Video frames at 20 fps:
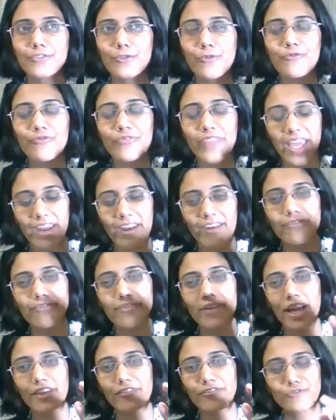so there
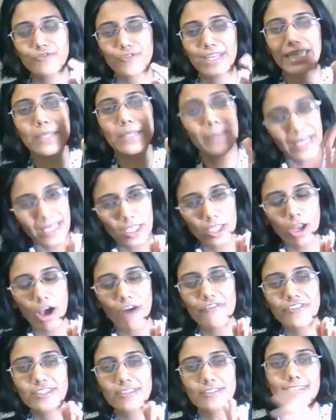I've trained medical
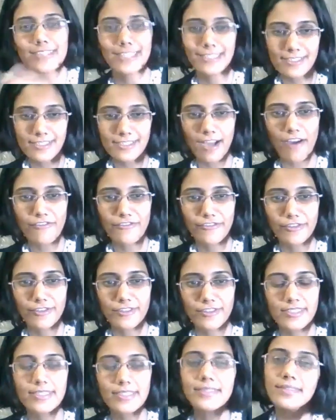officers and staff
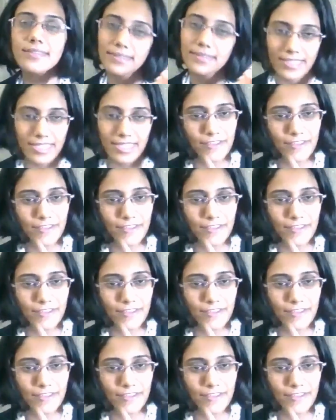nurses